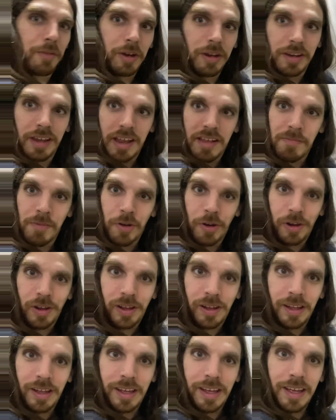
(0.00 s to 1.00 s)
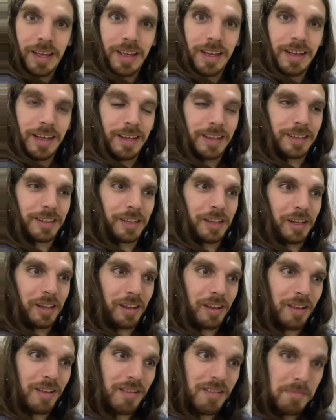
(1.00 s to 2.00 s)
diaspora
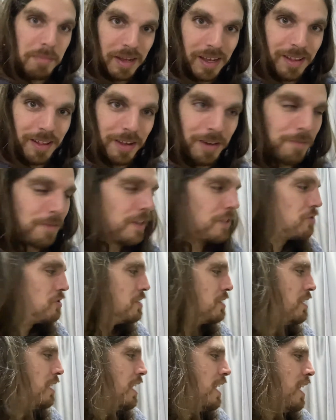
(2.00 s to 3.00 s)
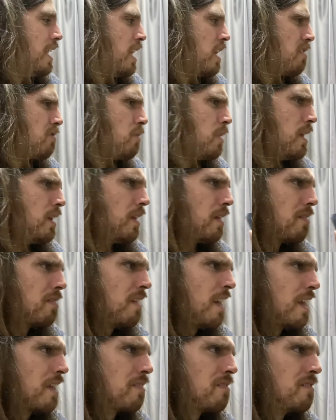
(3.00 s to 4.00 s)
speculative fiction, as well as
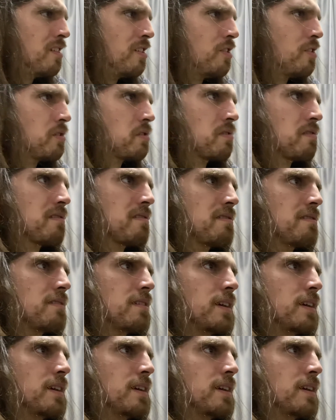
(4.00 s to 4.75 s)
last year's